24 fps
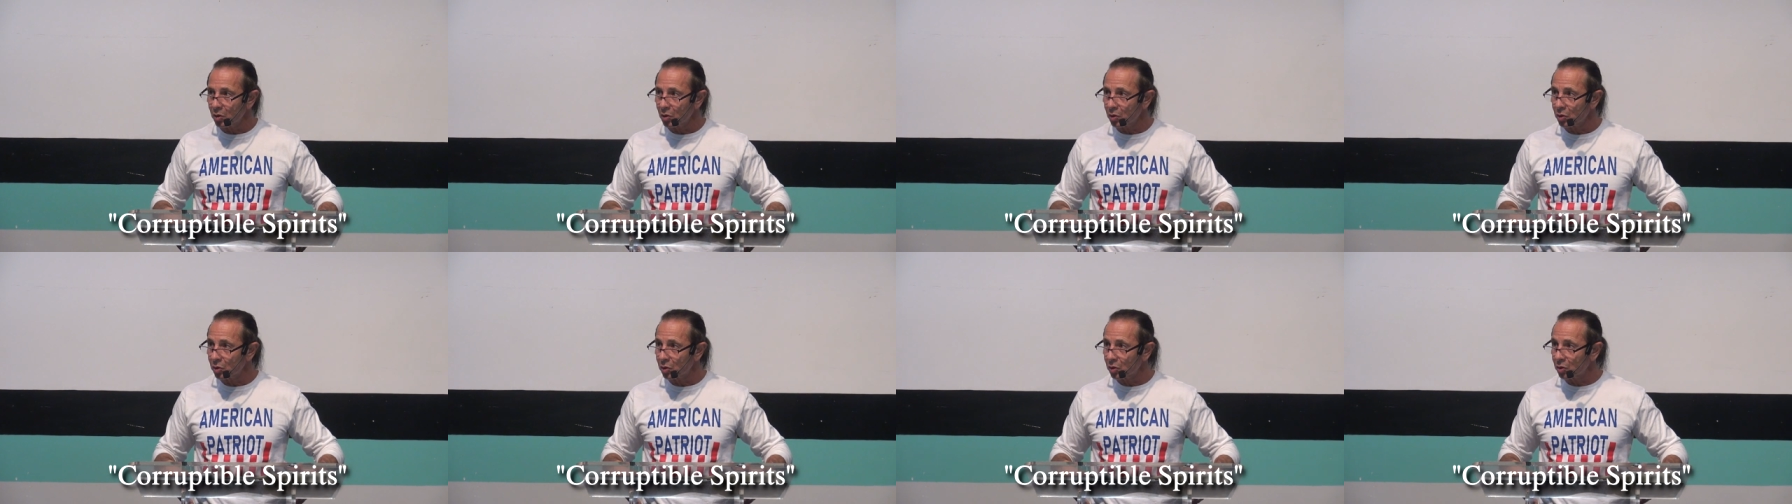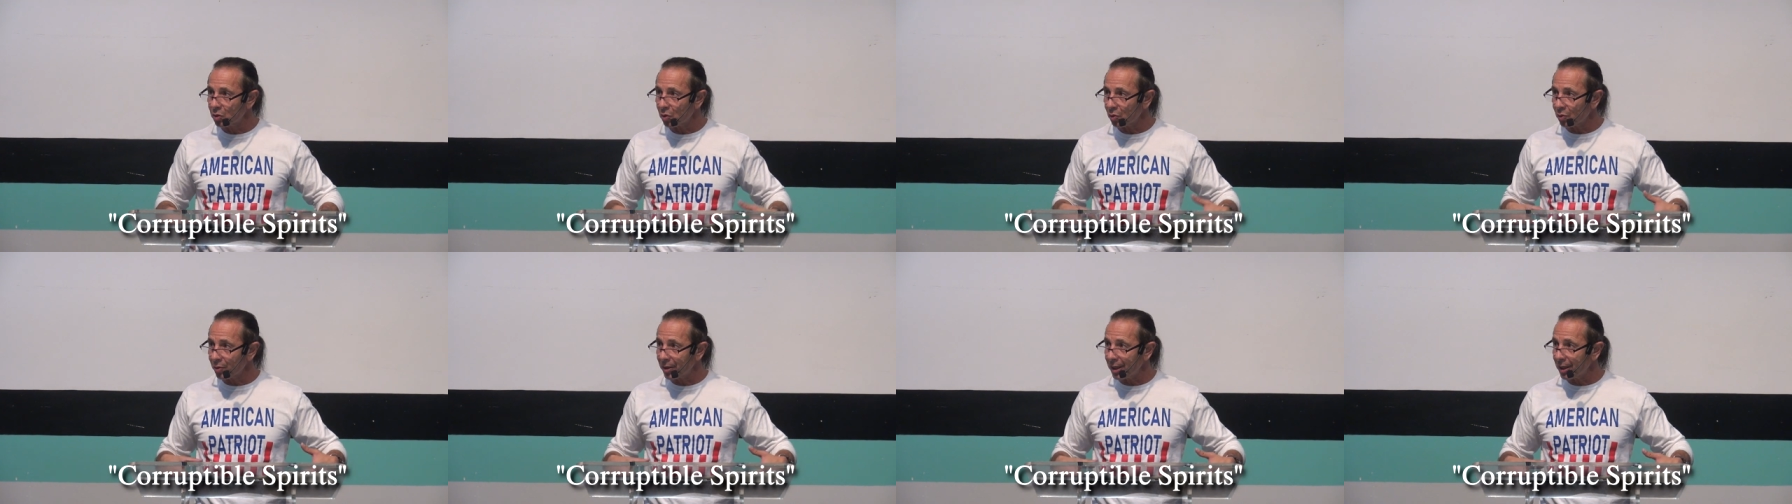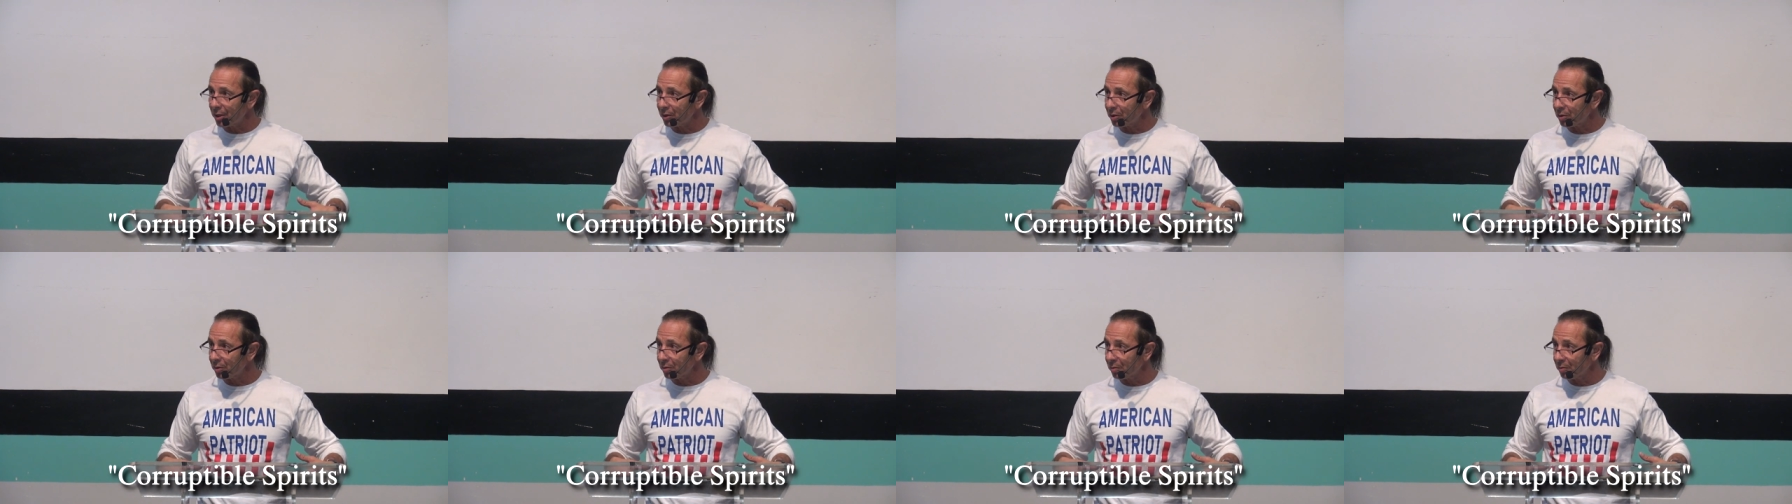so
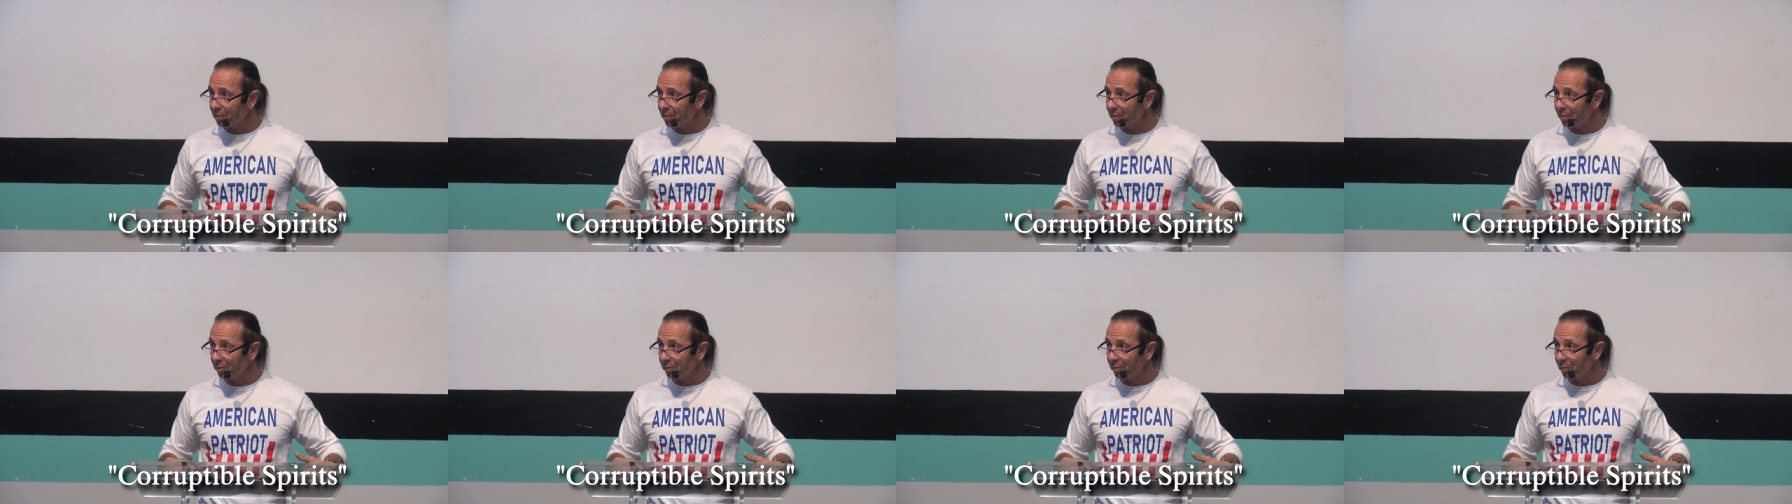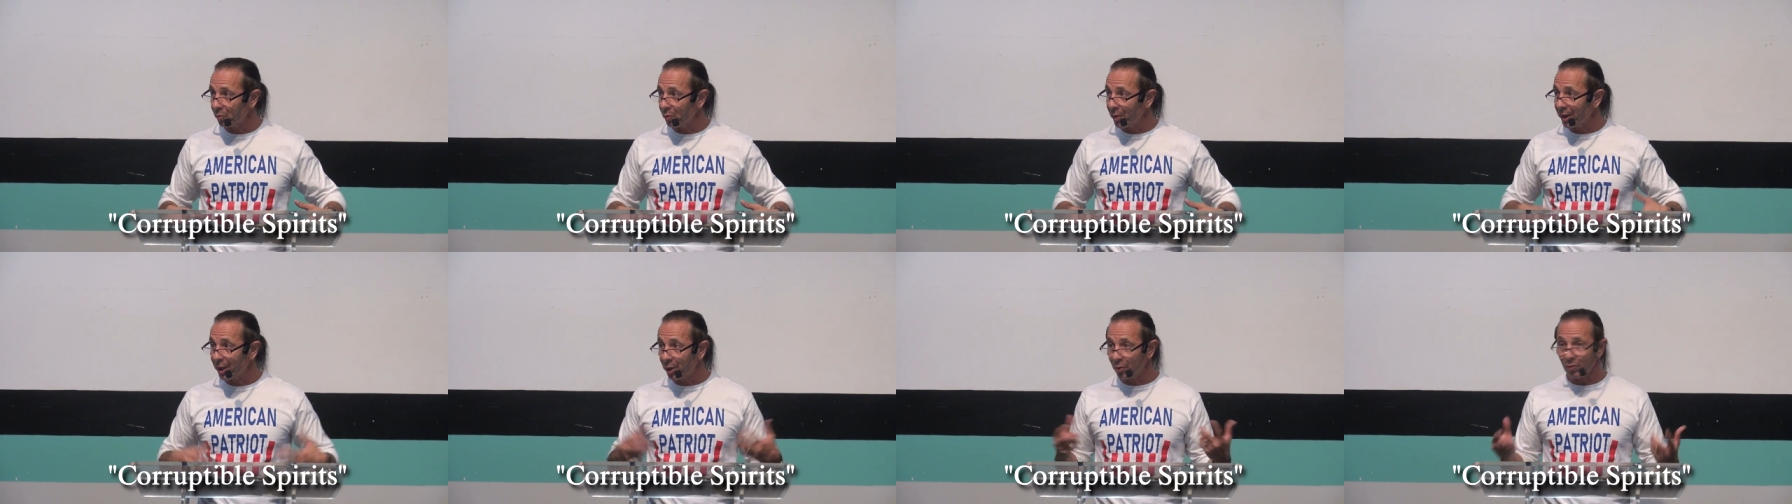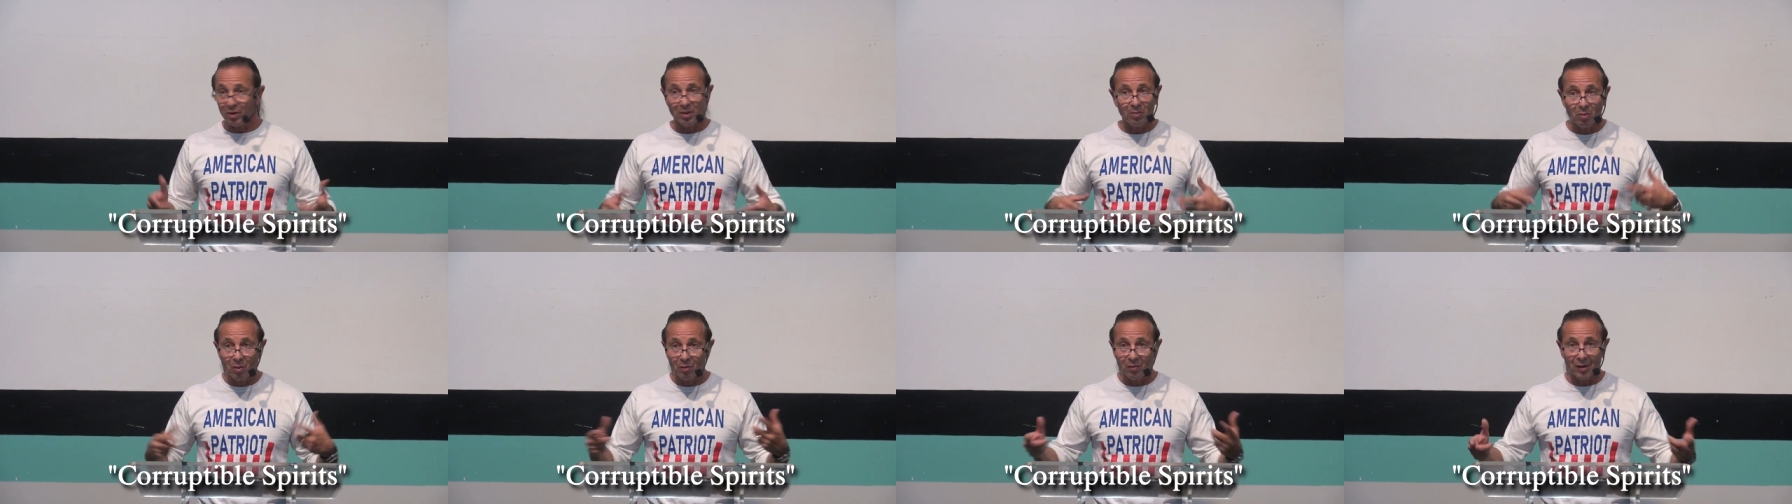that we can
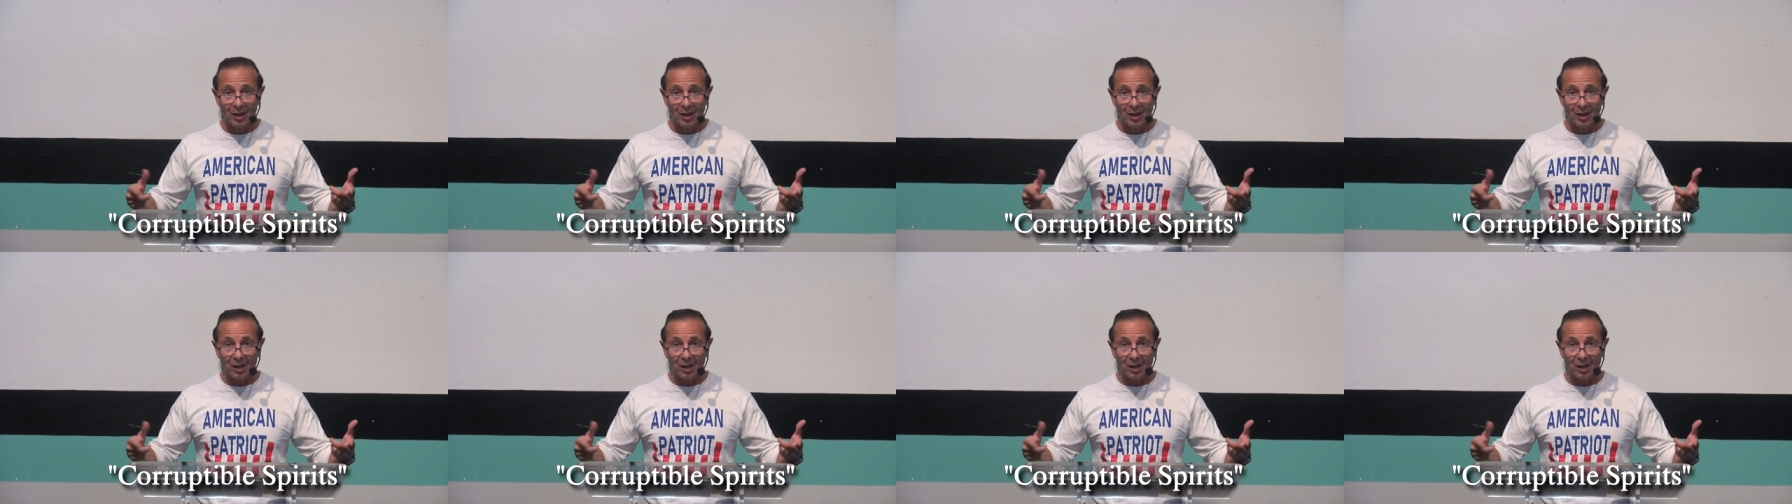remove